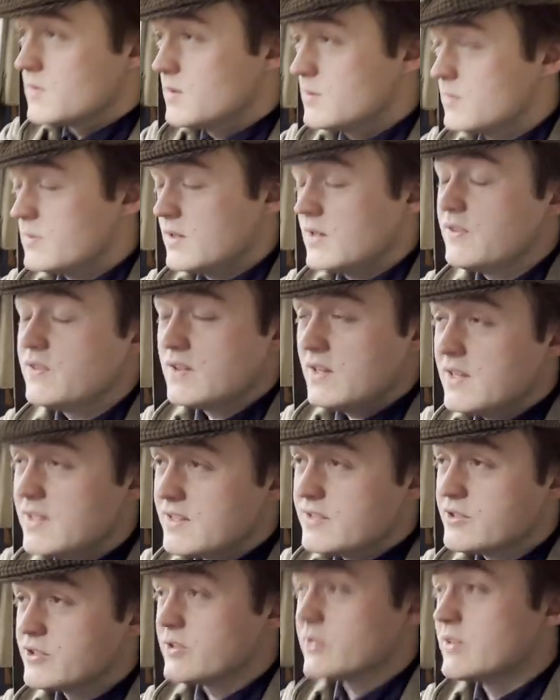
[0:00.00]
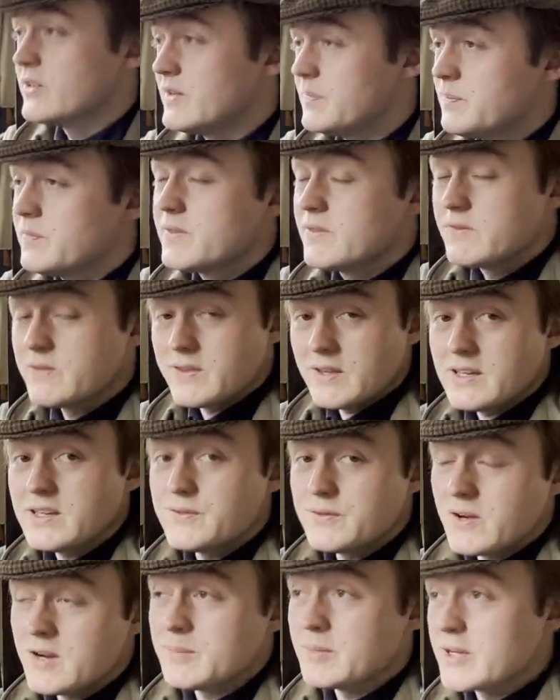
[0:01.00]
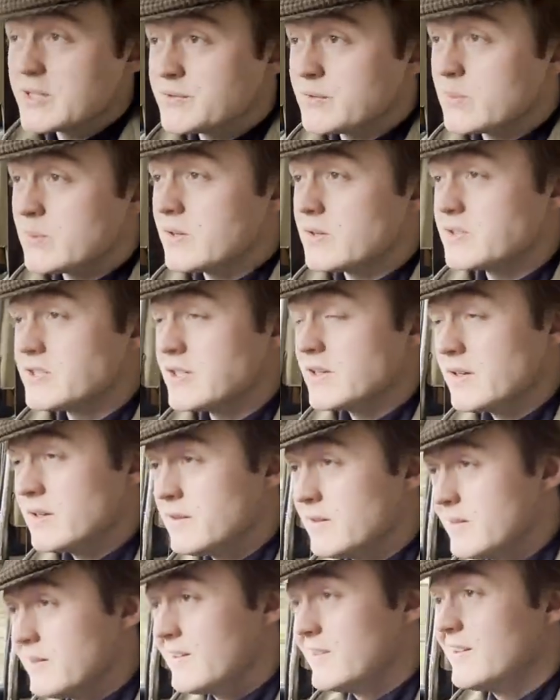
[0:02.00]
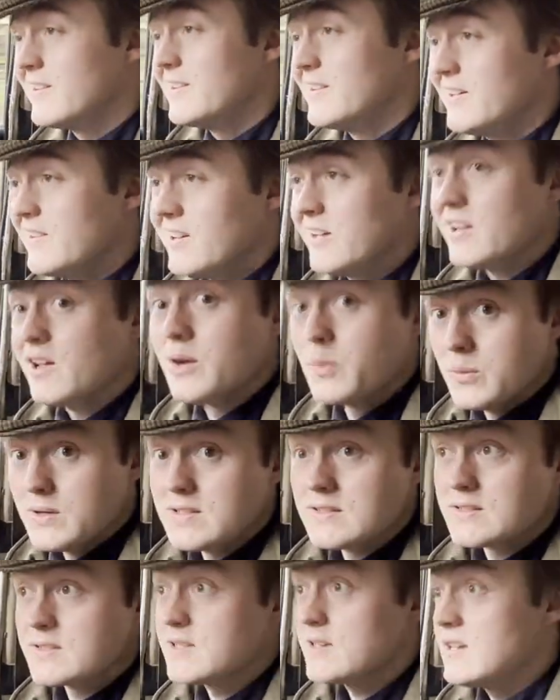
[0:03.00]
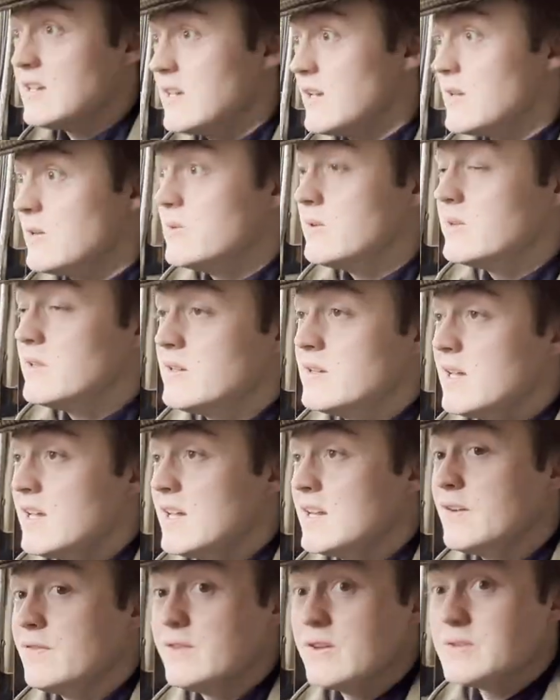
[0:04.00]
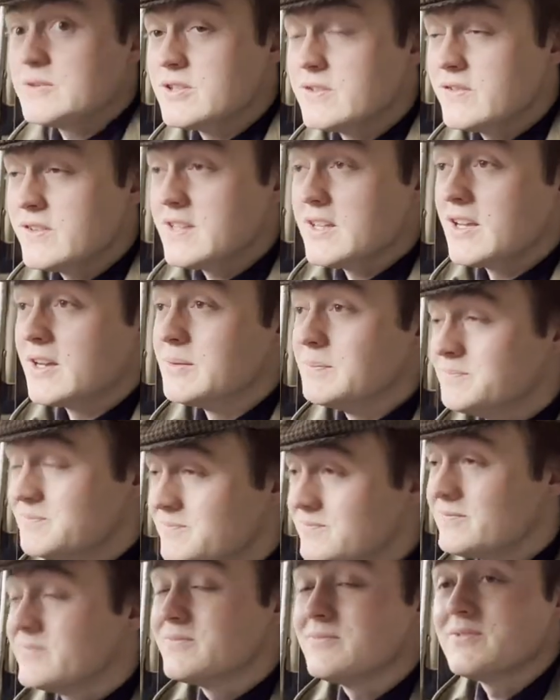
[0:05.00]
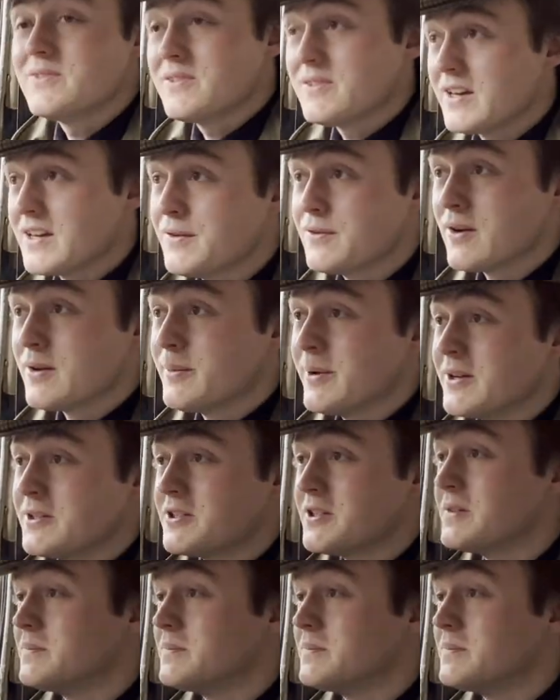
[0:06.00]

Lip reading: But if you did enjoy, thank you very much for watching, and I will see you in a future video. Thank you very much.